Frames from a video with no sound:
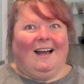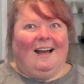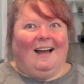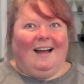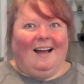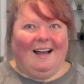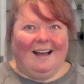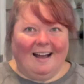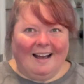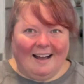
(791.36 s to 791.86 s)

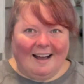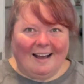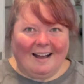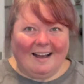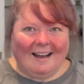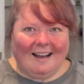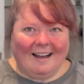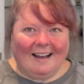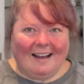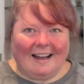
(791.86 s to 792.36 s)

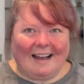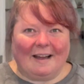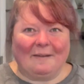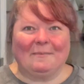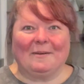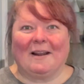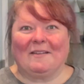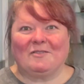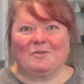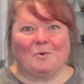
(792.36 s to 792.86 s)
I'm
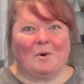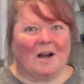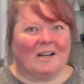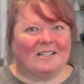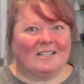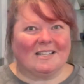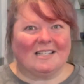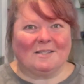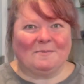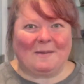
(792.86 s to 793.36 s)
gonna have to
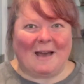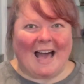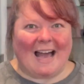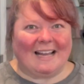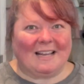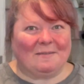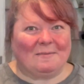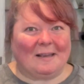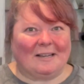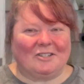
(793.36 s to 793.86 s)
watch this
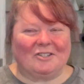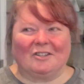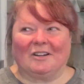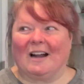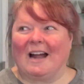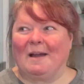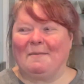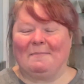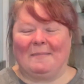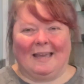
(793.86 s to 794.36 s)
back and make sure
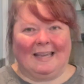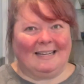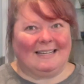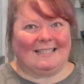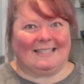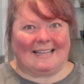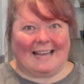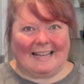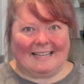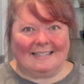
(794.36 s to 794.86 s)
I made
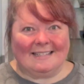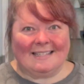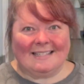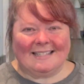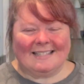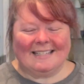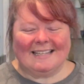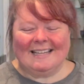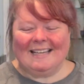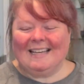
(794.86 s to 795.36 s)

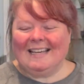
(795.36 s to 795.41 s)
sense